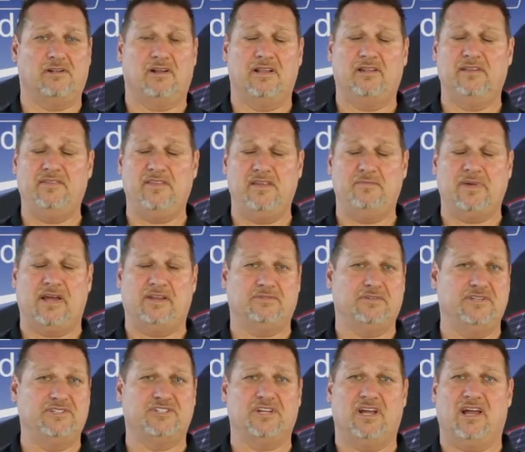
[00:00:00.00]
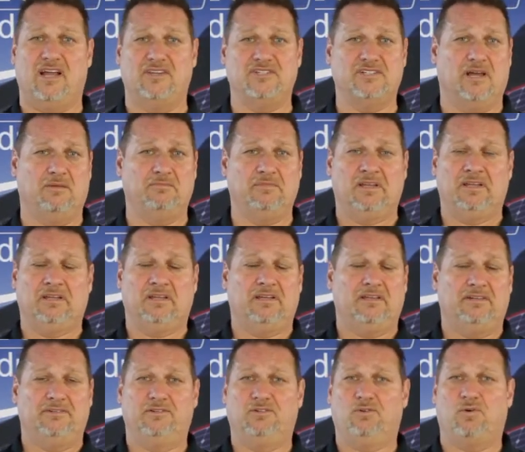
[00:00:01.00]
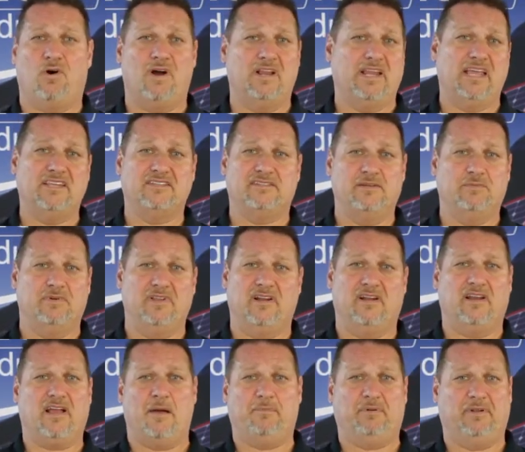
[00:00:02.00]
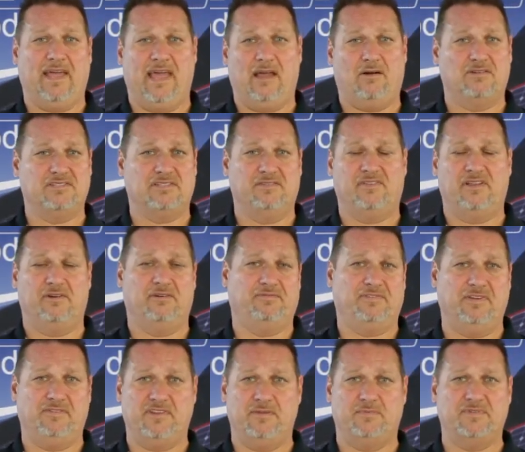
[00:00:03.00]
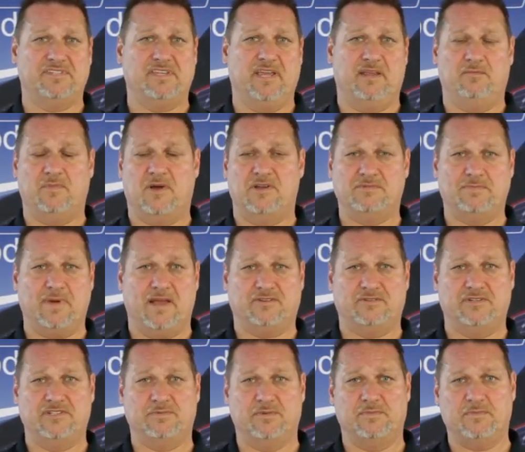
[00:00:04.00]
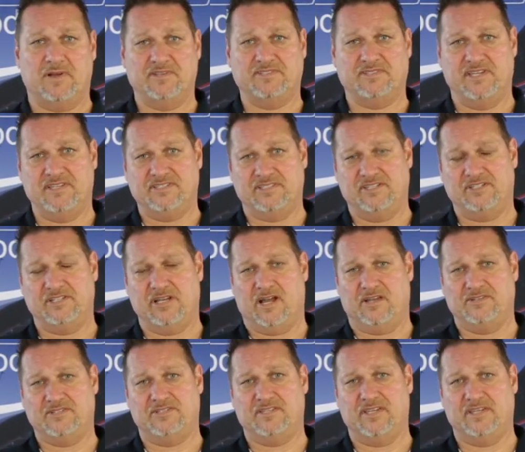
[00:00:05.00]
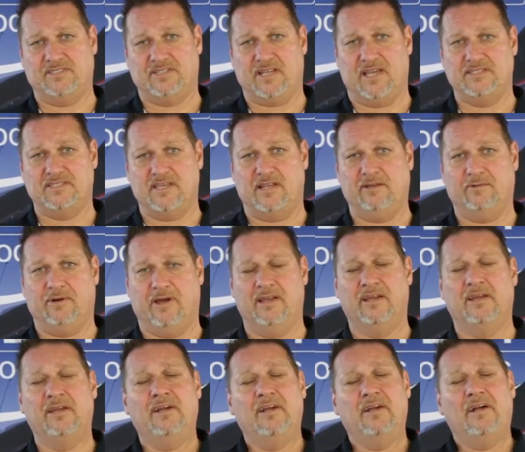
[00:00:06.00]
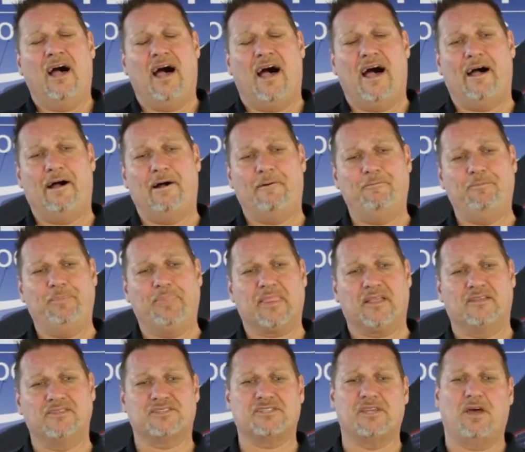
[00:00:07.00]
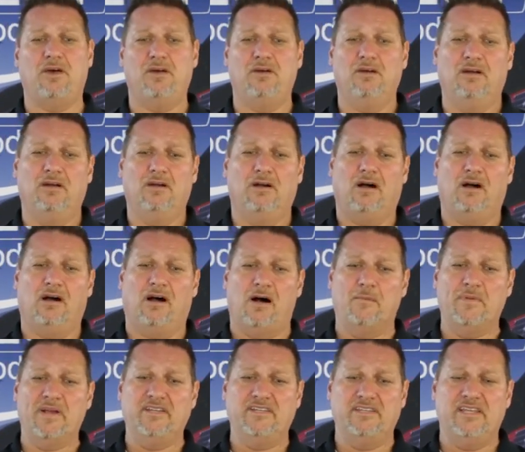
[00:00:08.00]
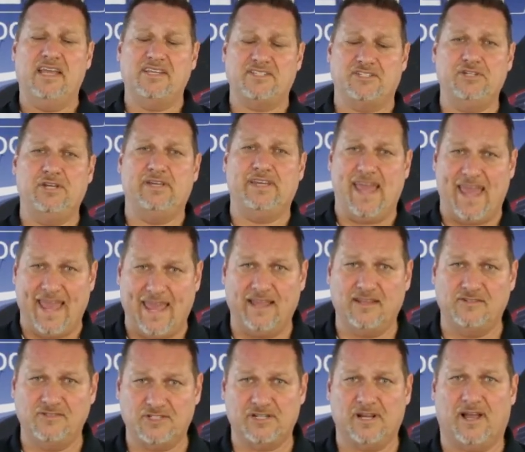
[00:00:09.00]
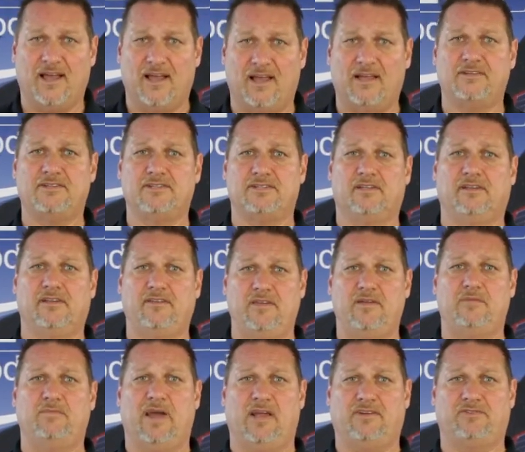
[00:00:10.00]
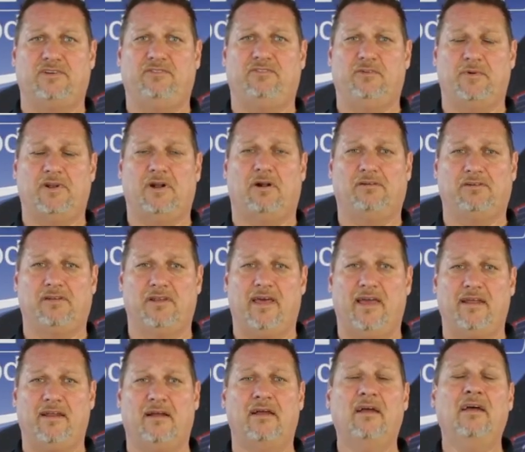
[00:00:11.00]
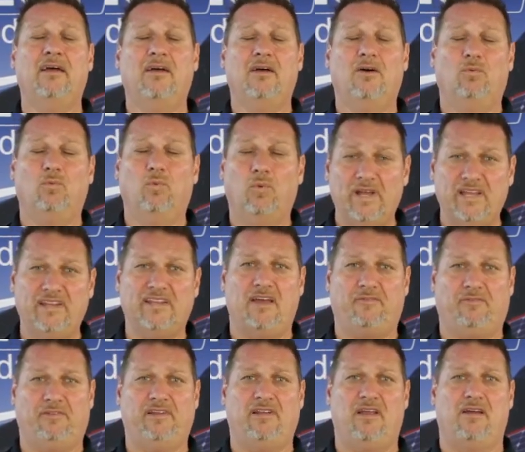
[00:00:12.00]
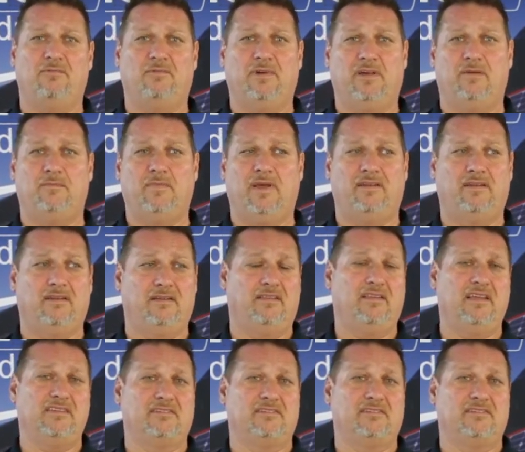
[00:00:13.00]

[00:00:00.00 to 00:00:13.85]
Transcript: Like lithium batteries charge up quite easily within a couple of hours if they're at 50%, most batteries with most DC chargers these days anyway. So, I mean, yes, you can charge a lithium battery from an alternator. We definitely don't recommend it.